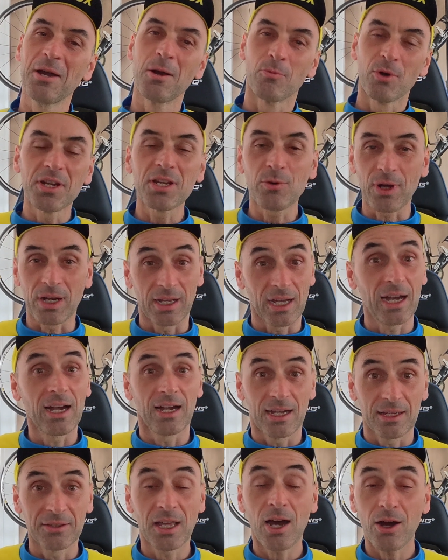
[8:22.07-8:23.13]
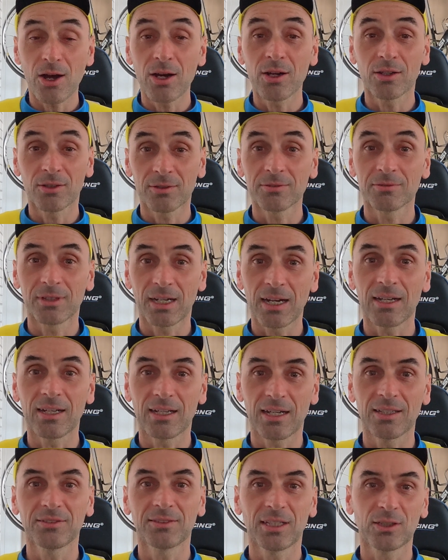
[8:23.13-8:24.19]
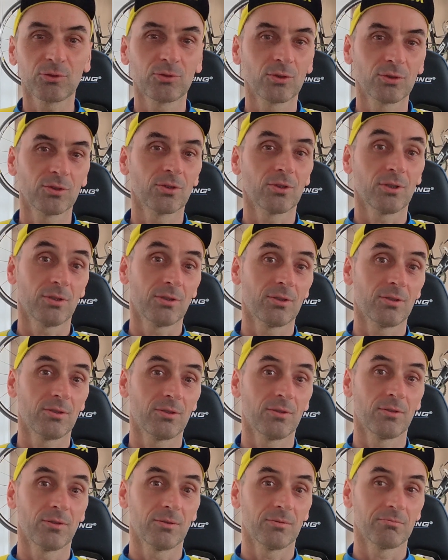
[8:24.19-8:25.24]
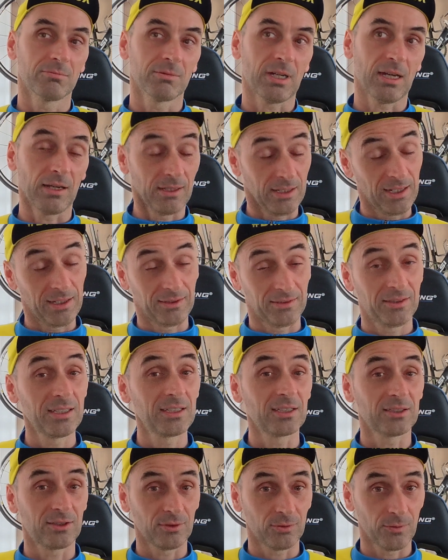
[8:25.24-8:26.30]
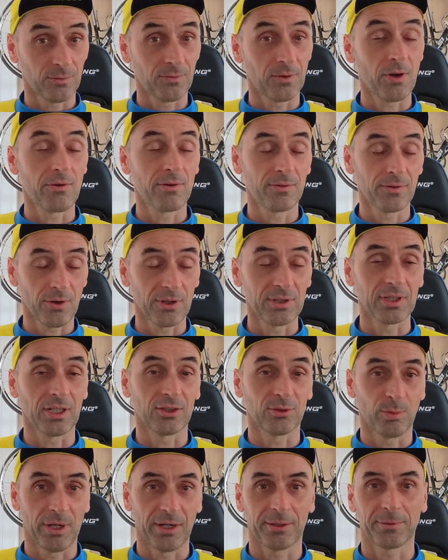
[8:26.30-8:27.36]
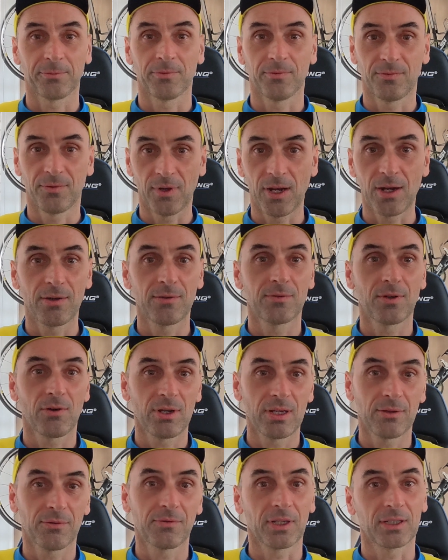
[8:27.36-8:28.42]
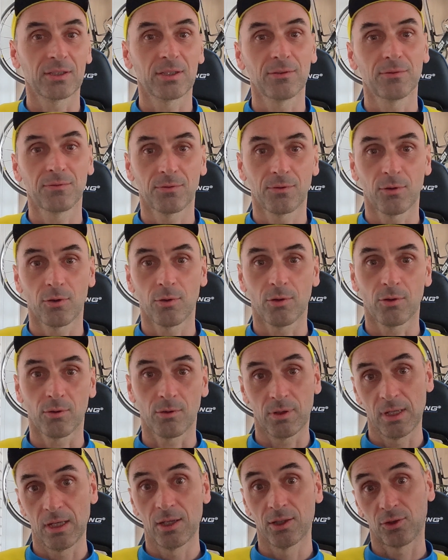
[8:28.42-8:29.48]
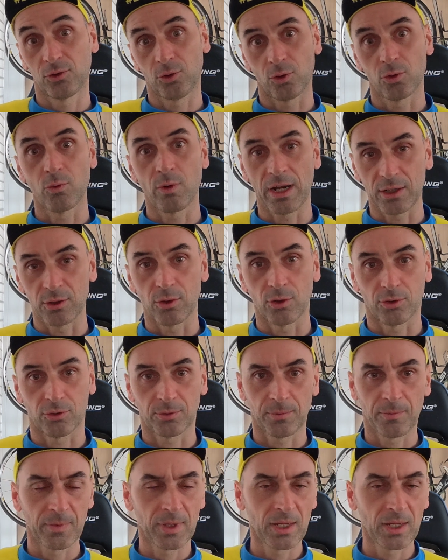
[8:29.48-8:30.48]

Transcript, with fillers: But anyway, uh, now I, I, start to. Uh, I, I, think it is a very very nice bike, very very effective for strong riders.